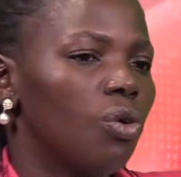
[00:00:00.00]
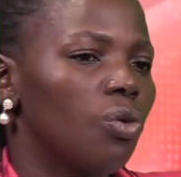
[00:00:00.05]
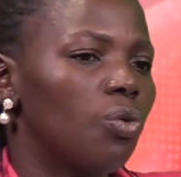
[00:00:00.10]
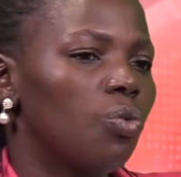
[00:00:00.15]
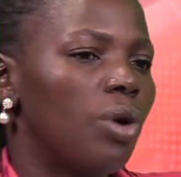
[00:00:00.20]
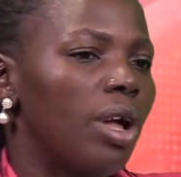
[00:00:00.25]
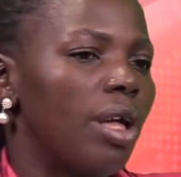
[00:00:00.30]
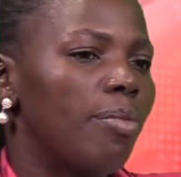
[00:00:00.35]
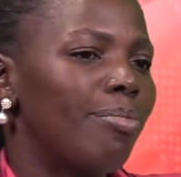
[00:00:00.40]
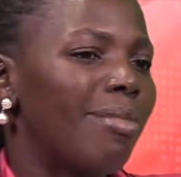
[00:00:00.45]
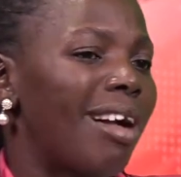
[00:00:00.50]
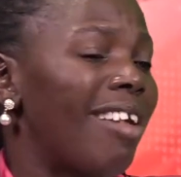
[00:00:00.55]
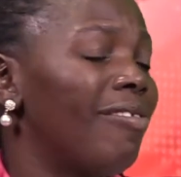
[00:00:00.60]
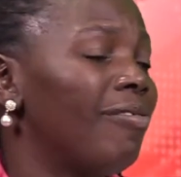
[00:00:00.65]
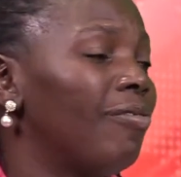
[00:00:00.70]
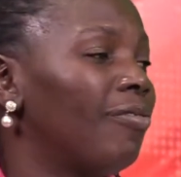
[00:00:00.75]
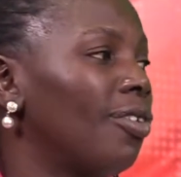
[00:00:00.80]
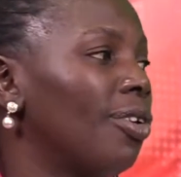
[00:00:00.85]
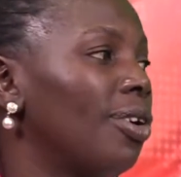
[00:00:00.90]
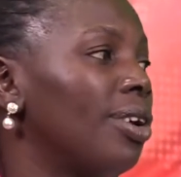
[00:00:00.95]
where my
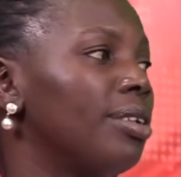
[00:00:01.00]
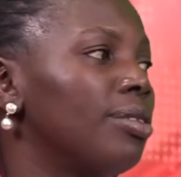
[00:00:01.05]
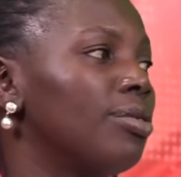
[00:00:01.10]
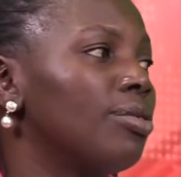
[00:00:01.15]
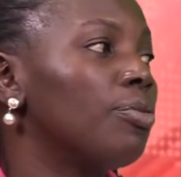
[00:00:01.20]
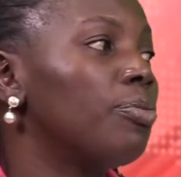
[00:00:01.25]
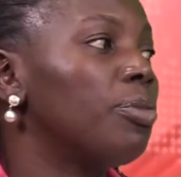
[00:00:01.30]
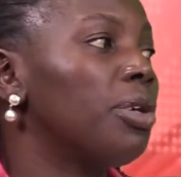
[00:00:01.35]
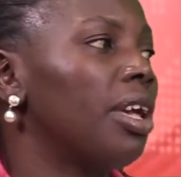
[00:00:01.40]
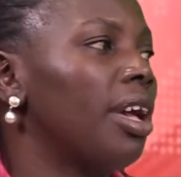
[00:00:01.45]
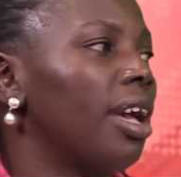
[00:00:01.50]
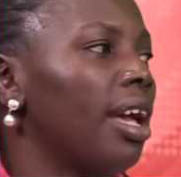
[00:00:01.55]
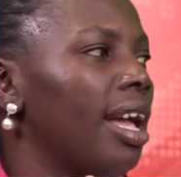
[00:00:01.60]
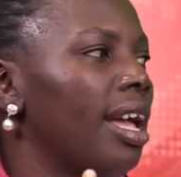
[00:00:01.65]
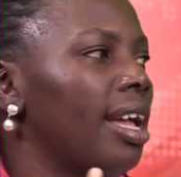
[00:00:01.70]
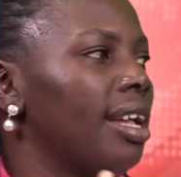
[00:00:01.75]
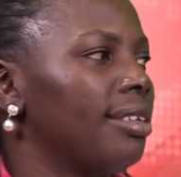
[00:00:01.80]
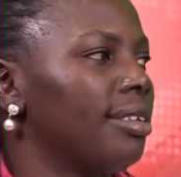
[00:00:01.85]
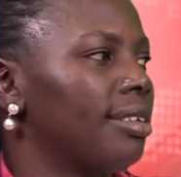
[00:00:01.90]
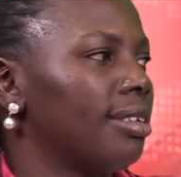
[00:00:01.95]
voice will be
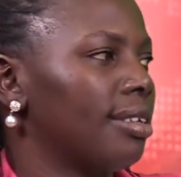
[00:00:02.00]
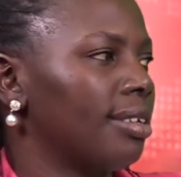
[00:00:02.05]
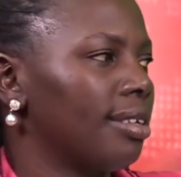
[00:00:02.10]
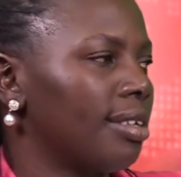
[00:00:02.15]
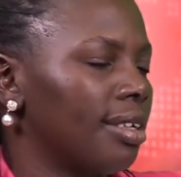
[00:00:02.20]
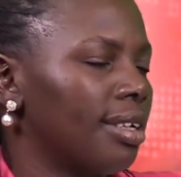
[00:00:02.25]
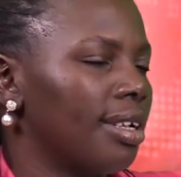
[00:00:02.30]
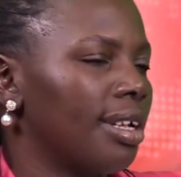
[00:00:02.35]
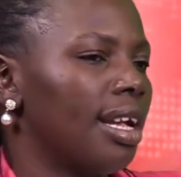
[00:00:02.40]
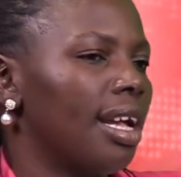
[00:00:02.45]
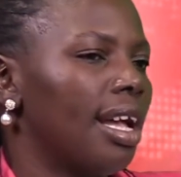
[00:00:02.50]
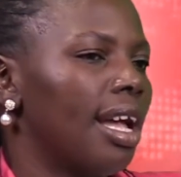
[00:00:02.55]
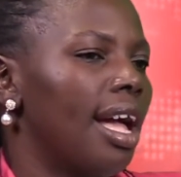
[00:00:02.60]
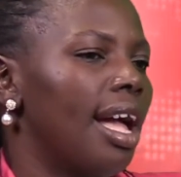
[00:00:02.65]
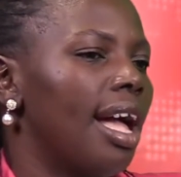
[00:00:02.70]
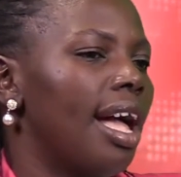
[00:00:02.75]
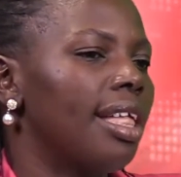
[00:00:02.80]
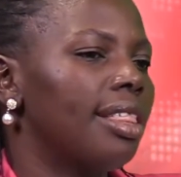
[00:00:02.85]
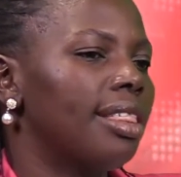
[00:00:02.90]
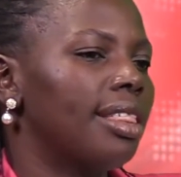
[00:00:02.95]
heard,
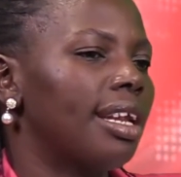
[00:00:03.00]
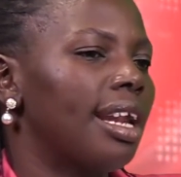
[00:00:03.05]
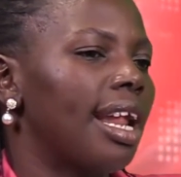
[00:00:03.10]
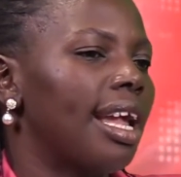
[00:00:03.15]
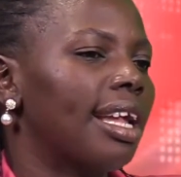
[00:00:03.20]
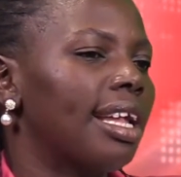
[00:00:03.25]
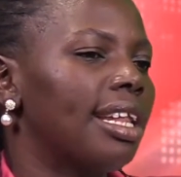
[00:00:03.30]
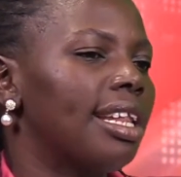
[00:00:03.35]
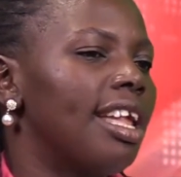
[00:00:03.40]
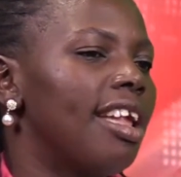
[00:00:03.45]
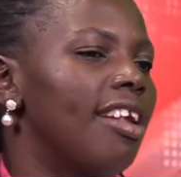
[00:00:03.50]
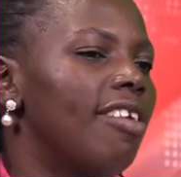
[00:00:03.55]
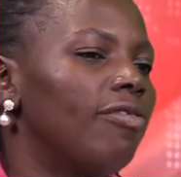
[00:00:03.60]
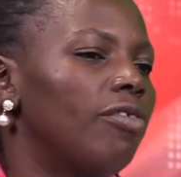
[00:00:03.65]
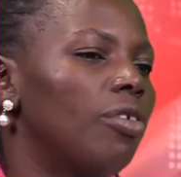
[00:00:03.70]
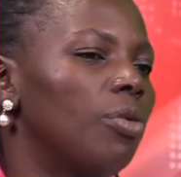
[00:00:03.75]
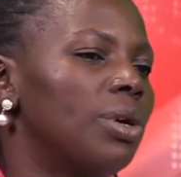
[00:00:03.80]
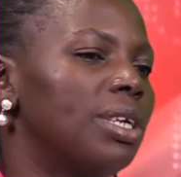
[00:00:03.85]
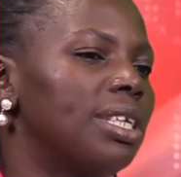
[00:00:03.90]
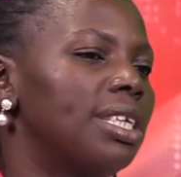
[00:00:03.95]
and then I can
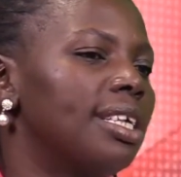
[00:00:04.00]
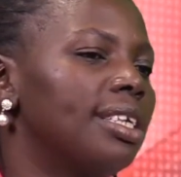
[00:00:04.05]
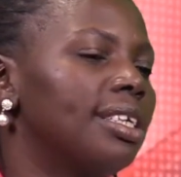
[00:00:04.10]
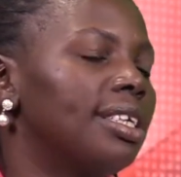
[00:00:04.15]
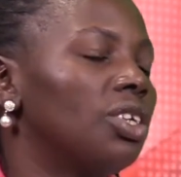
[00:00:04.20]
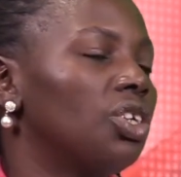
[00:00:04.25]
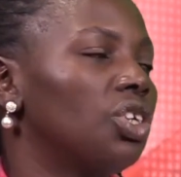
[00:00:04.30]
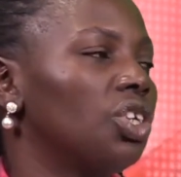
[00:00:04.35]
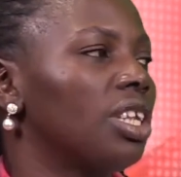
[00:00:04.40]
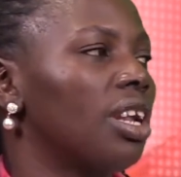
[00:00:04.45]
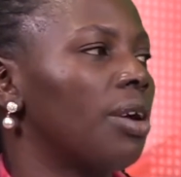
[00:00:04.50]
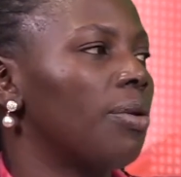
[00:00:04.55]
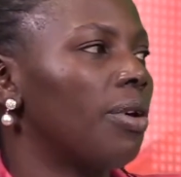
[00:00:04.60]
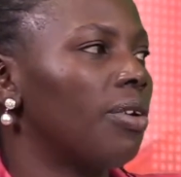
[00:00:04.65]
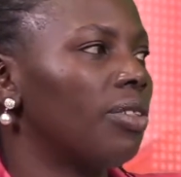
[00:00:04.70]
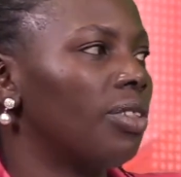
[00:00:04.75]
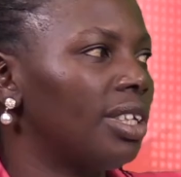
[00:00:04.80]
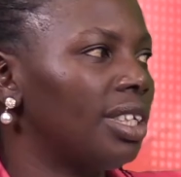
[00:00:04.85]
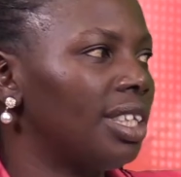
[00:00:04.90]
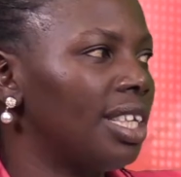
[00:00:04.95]
influence decision
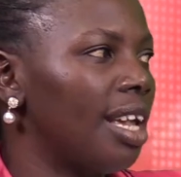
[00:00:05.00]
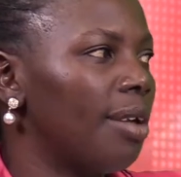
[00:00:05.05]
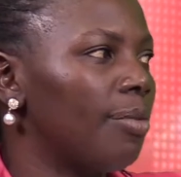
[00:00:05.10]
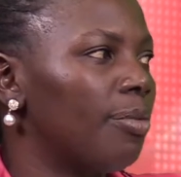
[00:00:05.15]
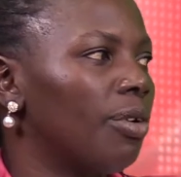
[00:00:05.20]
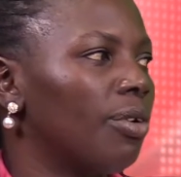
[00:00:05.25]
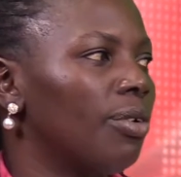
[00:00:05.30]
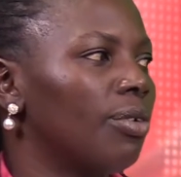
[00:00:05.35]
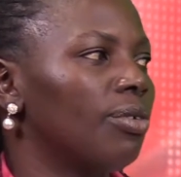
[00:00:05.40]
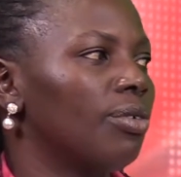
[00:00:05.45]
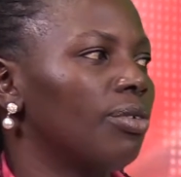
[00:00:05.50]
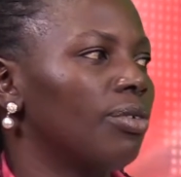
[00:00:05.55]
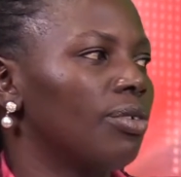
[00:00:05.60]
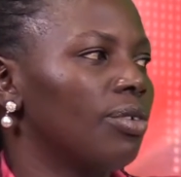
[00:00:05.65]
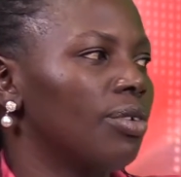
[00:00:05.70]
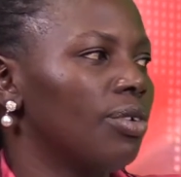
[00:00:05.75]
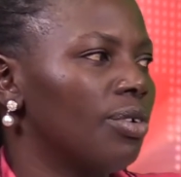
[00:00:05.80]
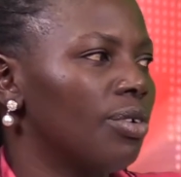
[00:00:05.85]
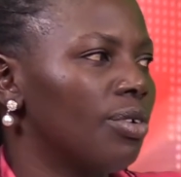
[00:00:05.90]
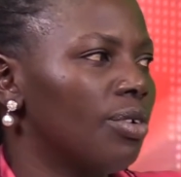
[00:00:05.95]
around the table
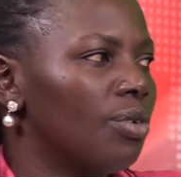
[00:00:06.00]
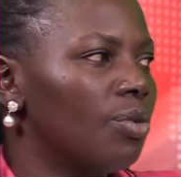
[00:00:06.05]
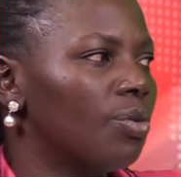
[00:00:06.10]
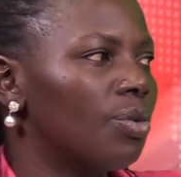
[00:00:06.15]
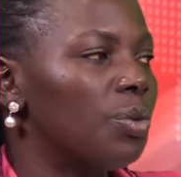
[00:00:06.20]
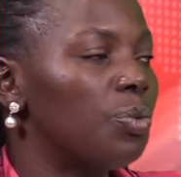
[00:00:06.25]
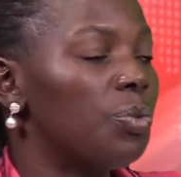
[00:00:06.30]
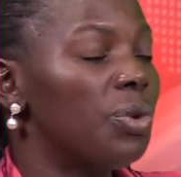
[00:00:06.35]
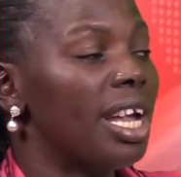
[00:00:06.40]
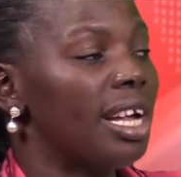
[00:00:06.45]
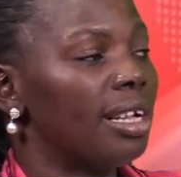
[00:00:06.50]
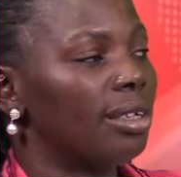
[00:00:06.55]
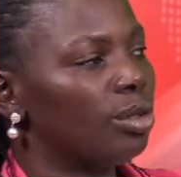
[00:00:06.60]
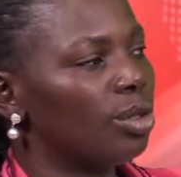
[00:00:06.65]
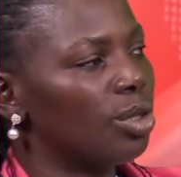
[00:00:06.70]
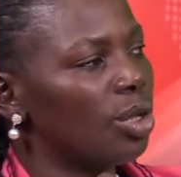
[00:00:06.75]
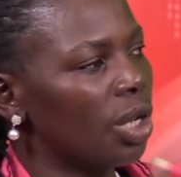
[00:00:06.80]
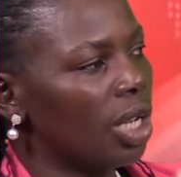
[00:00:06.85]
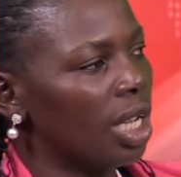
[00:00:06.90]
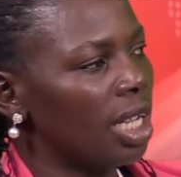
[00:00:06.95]
when we are
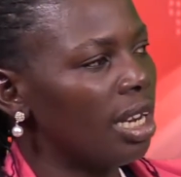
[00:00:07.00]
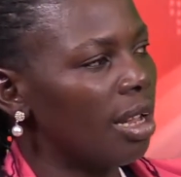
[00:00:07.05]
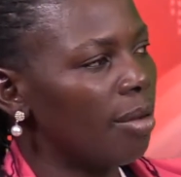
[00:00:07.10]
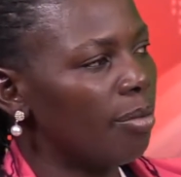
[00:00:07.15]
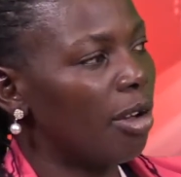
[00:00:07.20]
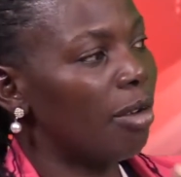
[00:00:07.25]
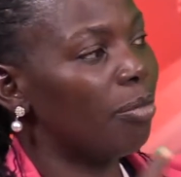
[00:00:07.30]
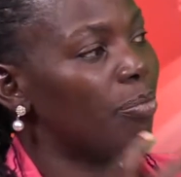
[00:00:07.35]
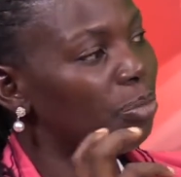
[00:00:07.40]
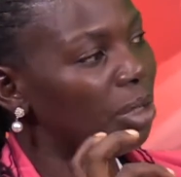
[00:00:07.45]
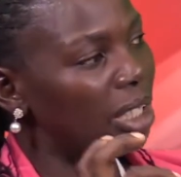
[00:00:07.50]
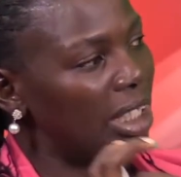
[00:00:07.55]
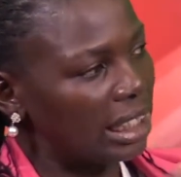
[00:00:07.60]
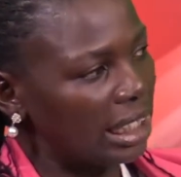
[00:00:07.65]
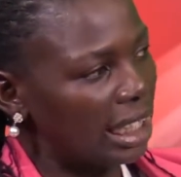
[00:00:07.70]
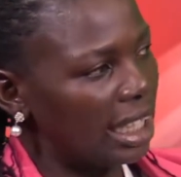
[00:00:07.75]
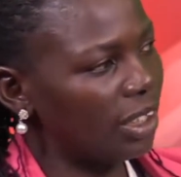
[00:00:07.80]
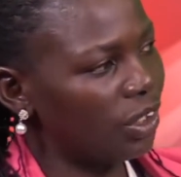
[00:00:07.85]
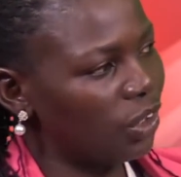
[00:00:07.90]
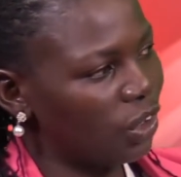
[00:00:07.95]
talking about
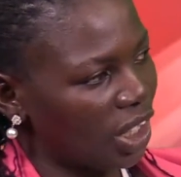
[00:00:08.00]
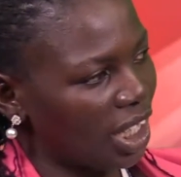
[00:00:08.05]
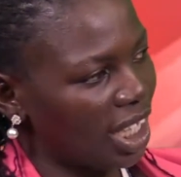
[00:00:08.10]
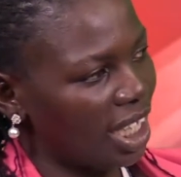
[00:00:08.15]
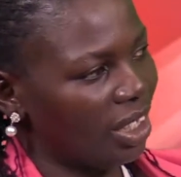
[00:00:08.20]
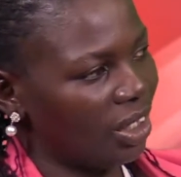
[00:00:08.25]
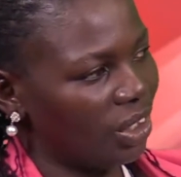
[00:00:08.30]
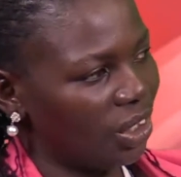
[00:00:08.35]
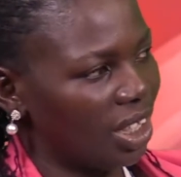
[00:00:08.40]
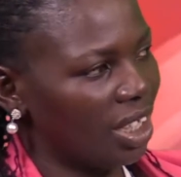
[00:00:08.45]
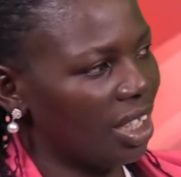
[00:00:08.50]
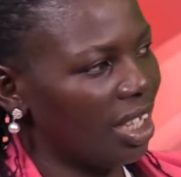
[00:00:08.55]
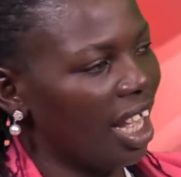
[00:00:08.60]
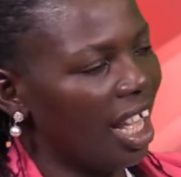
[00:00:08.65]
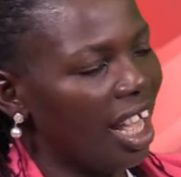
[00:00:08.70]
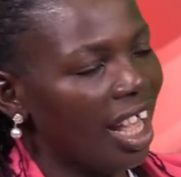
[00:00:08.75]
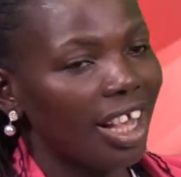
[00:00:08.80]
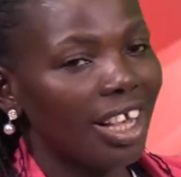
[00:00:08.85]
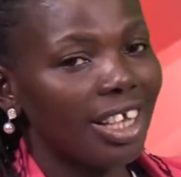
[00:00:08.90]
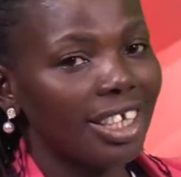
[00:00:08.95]
basic education,
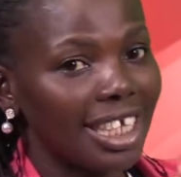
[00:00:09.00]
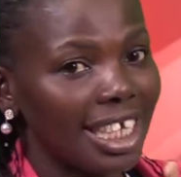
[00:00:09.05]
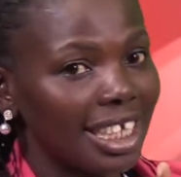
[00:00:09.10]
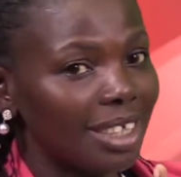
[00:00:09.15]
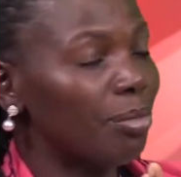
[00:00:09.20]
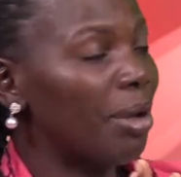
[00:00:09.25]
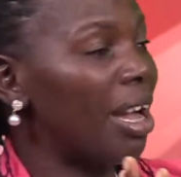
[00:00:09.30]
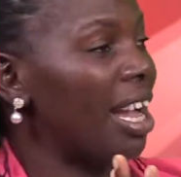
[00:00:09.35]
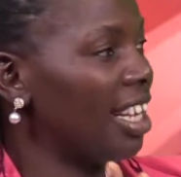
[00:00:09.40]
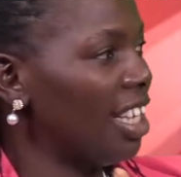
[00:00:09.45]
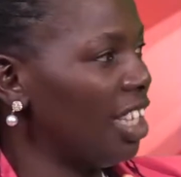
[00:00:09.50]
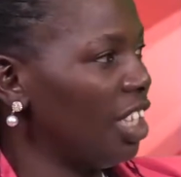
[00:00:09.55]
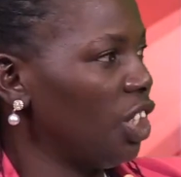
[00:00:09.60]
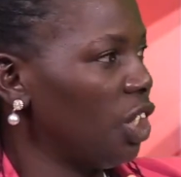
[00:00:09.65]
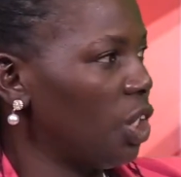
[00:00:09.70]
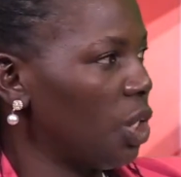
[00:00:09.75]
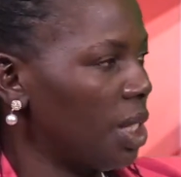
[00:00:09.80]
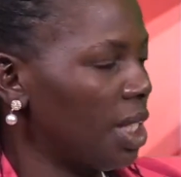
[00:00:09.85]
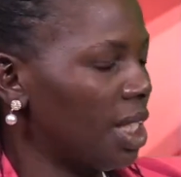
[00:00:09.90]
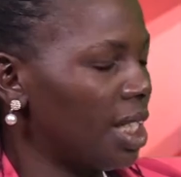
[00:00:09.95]
because that's my
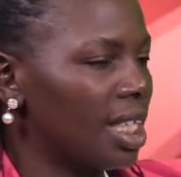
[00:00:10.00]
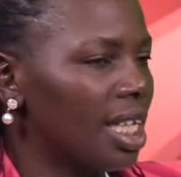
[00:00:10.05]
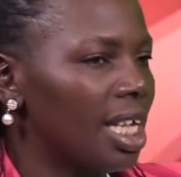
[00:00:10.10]
interest.